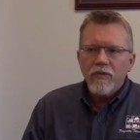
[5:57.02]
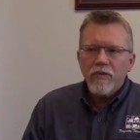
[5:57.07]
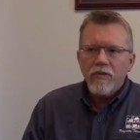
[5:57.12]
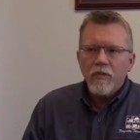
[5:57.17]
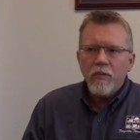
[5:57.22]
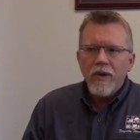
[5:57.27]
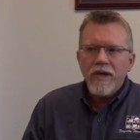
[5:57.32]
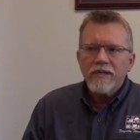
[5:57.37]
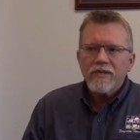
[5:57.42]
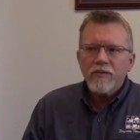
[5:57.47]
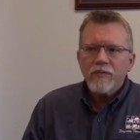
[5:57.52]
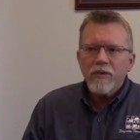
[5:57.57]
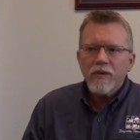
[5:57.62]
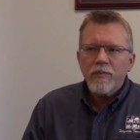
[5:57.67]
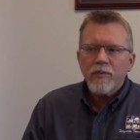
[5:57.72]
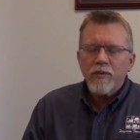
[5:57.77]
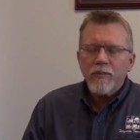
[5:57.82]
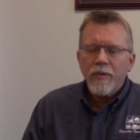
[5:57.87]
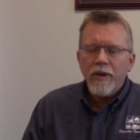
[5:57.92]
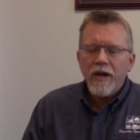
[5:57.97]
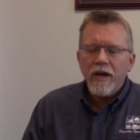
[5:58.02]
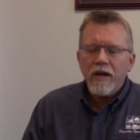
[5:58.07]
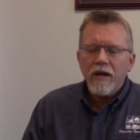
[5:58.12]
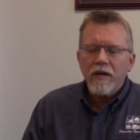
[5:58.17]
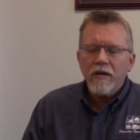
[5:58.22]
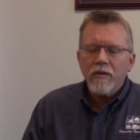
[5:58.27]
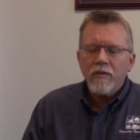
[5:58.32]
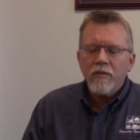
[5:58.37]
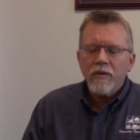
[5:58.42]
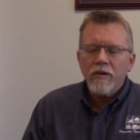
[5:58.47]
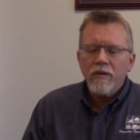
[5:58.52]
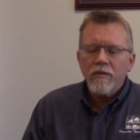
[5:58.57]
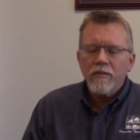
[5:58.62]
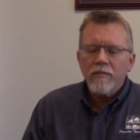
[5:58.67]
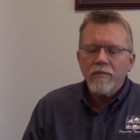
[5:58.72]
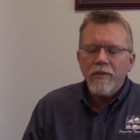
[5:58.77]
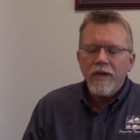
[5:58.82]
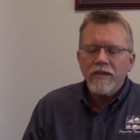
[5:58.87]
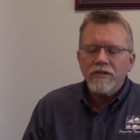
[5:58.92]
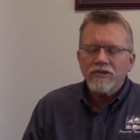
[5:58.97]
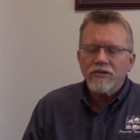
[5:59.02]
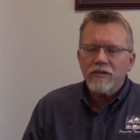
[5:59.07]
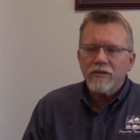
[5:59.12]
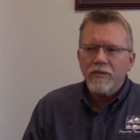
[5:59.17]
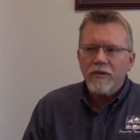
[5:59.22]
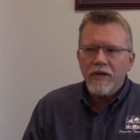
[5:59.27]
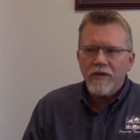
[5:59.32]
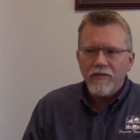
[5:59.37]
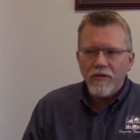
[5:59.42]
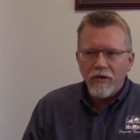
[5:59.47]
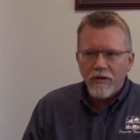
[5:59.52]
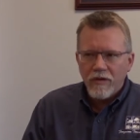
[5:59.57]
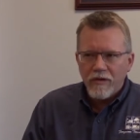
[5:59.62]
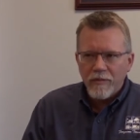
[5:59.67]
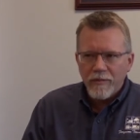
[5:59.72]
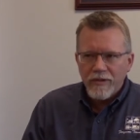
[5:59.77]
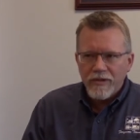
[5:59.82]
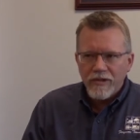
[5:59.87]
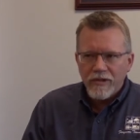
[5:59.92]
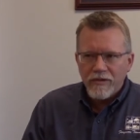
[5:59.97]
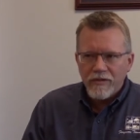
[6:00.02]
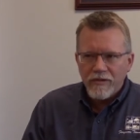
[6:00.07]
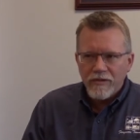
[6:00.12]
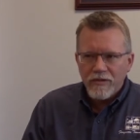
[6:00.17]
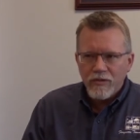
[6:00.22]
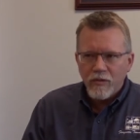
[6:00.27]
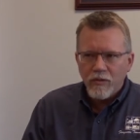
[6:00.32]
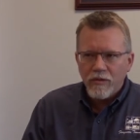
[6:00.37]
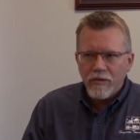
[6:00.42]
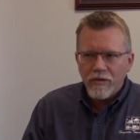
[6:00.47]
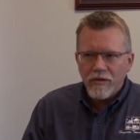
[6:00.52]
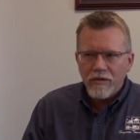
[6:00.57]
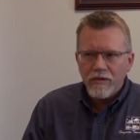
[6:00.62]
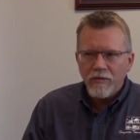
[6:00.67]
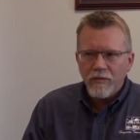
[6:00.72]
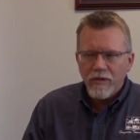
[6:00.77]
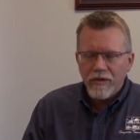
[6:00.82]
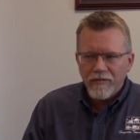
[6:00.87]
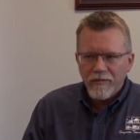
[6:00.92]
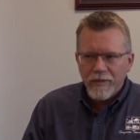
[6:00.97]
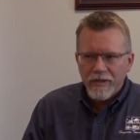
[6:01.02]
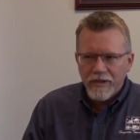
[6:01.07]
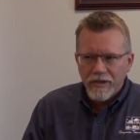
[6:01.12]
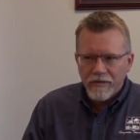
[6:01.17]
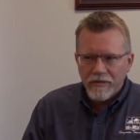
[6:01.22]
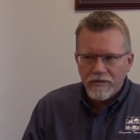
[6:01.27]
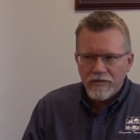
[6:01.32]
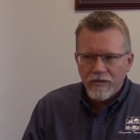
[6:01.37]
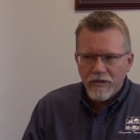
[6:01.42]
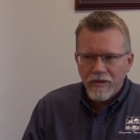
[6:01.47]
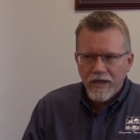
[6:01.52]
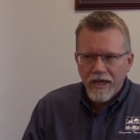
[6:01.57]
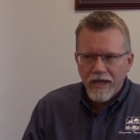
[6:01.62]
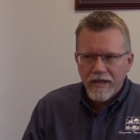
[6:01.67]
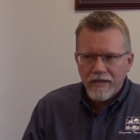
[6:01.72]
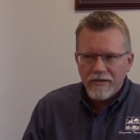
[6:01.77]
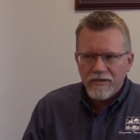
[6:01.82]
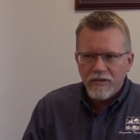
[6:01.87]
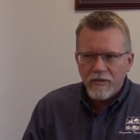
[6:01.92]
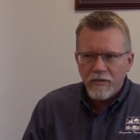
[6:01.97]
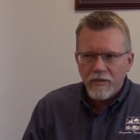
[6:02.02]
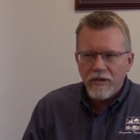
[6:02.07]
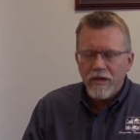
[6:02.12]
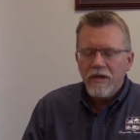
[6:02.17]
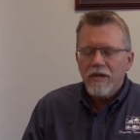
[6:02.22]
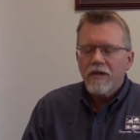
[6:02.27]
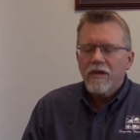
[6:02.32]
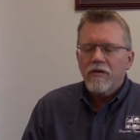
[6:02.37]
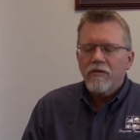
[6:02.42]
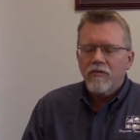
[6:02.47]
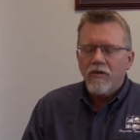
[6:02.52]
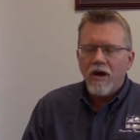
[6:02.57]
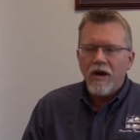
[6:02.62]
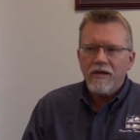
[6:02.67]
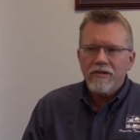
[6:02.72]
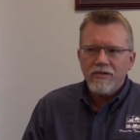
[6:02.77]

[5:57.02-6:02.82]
The ways that we prepare, we make sure we have all our materials ordered and we have materials on hand so we, rock